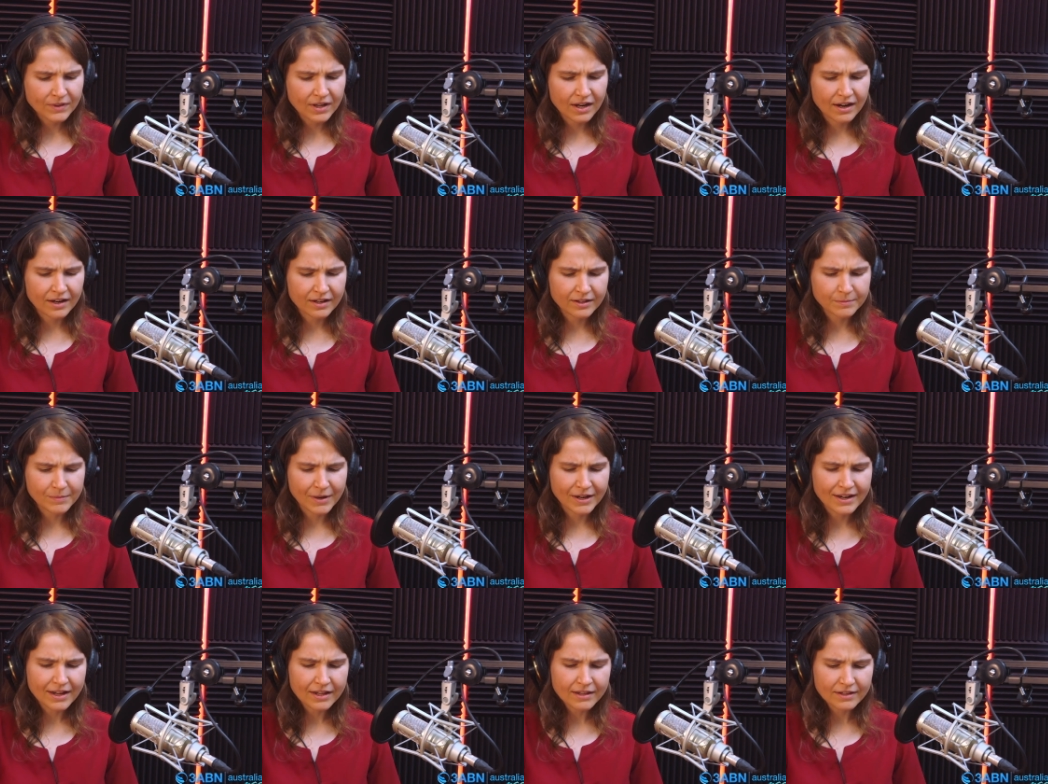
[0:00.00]

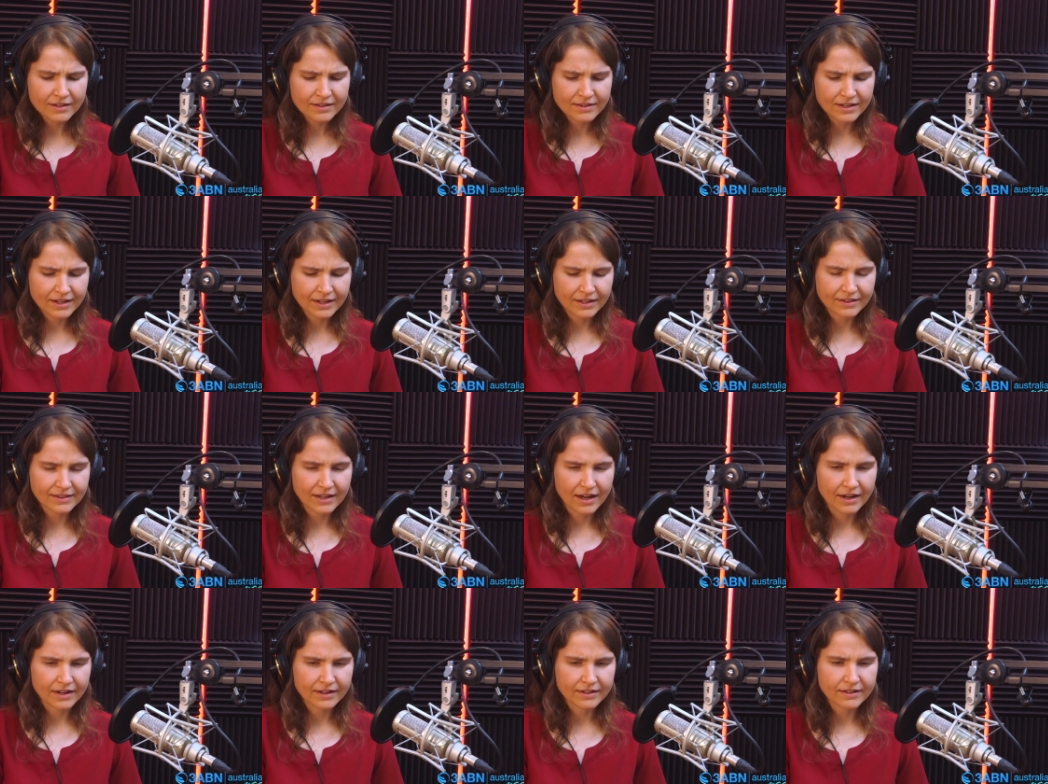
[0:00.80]
another thing
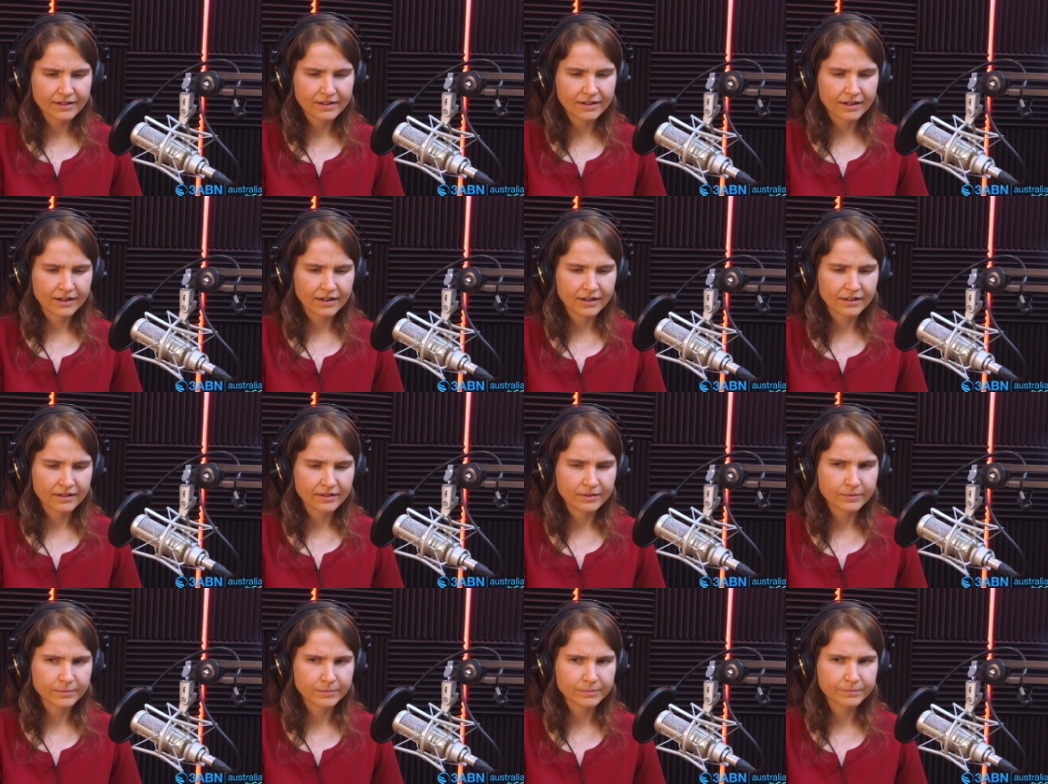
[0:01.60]
that
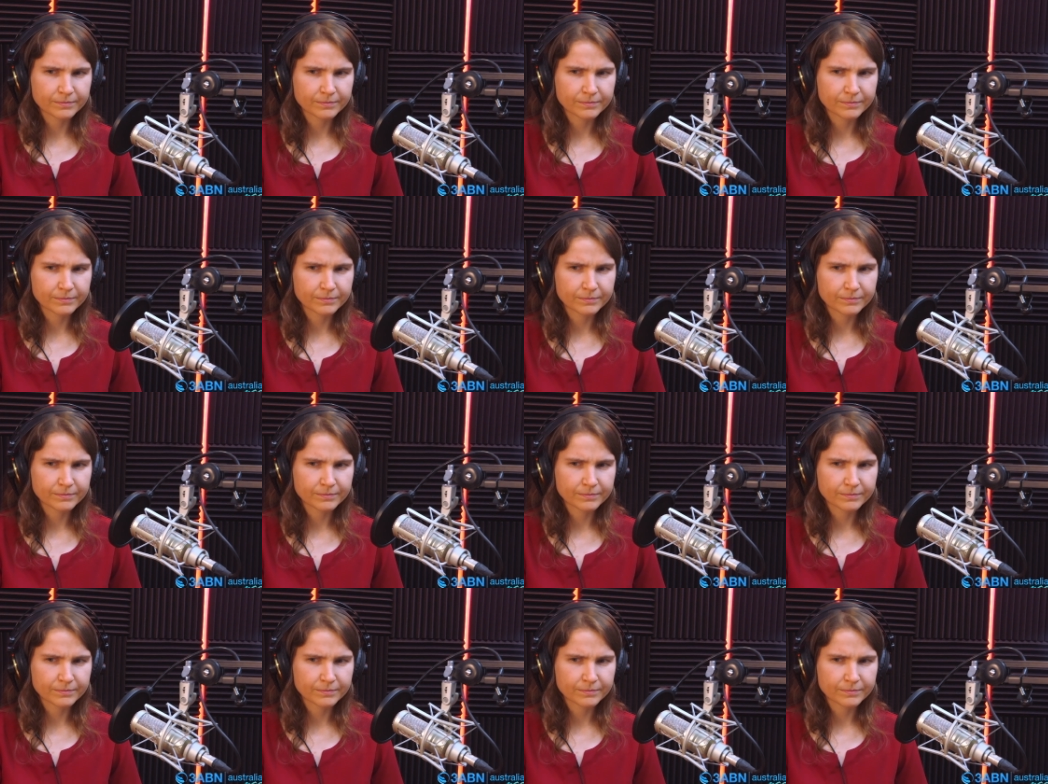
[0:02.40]
I